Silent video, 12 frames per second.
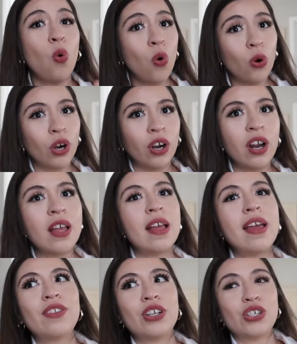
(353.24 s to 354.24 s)
Or
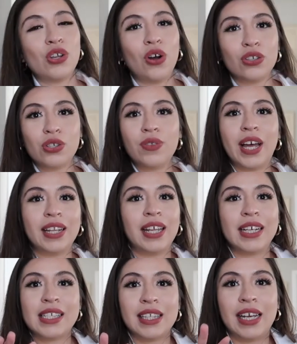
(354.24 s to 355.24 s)
there's also that
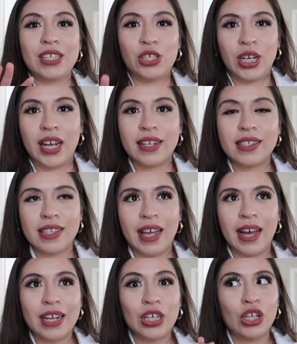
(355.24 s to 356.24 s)
like slight chance
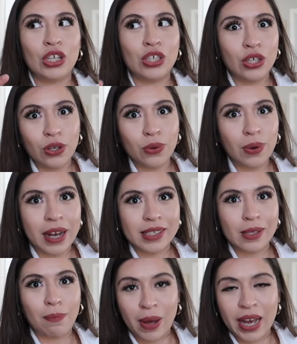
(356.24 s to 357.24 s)
that you
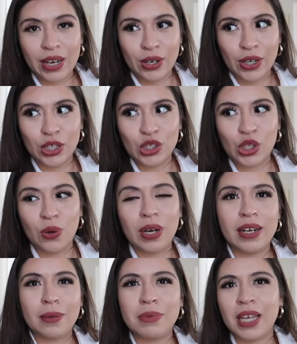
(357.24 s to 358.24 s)
as a buyer don't
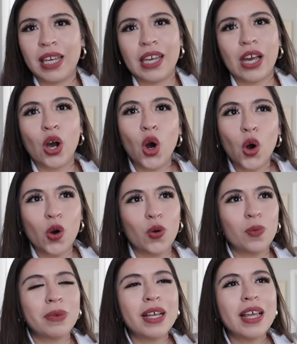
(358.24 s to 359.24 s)
end up taking it
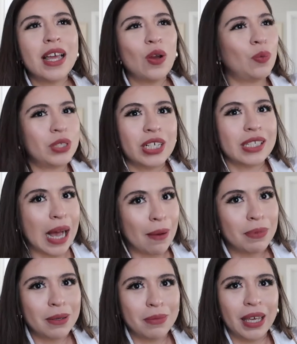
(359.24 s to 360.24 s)
home, which has
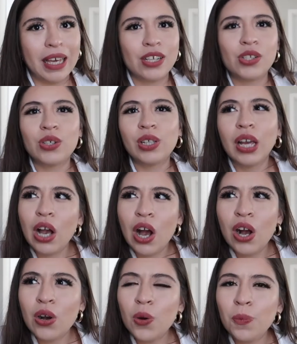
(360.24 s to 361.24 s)
happened to me, because you're like,
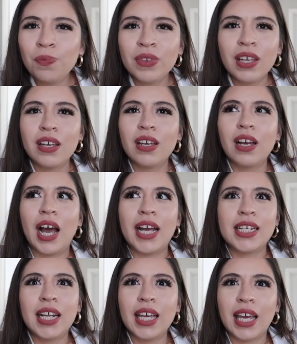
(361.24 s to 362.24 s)
oh, I
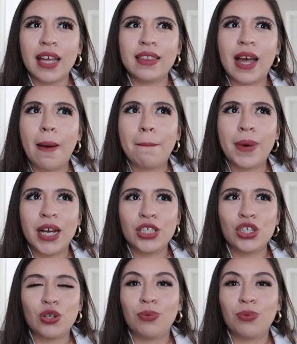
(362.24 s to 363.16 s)
didn't get that much